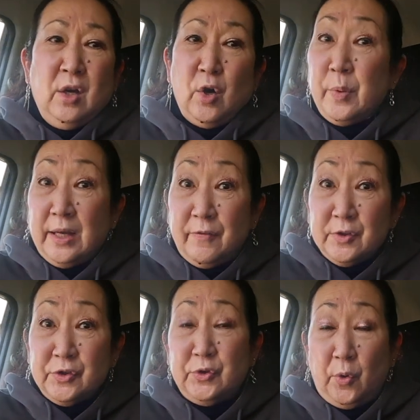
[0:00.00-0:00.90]
or whatever
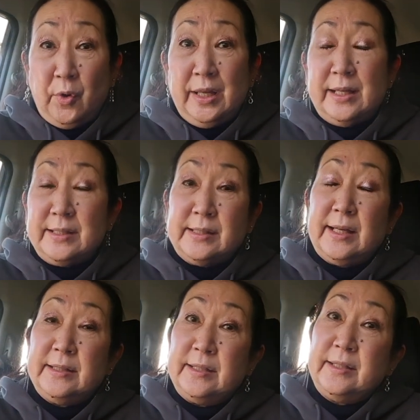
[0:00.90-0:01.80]
story I
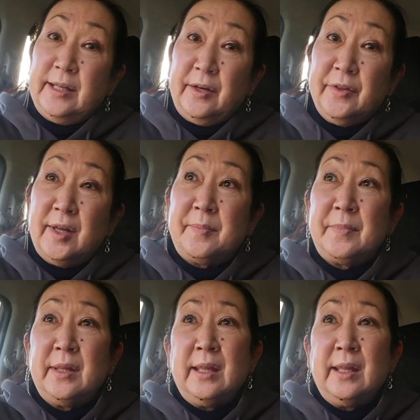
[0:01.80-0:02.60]
decide to tell them.